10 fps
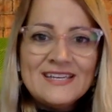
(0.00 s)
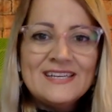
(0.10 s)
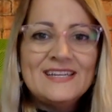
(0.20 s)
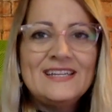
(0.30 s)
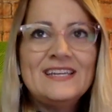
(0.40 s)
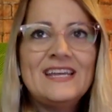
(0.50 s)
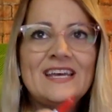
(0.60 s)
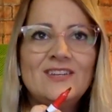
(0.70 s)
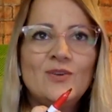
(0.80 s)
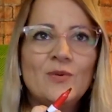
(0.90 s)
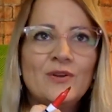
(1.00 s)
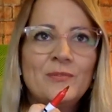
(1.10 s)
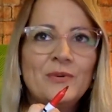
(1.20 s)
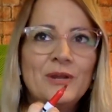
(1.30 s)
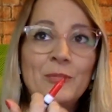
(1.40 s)
in, and you want to
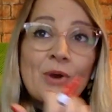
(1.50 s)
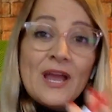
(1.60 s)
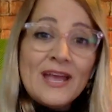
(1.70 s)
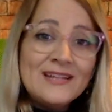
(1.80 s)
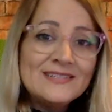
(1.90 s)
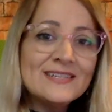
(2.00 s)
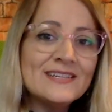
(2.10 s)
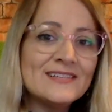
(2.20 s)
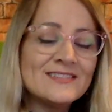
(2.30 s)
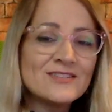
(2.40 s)
bring brand in,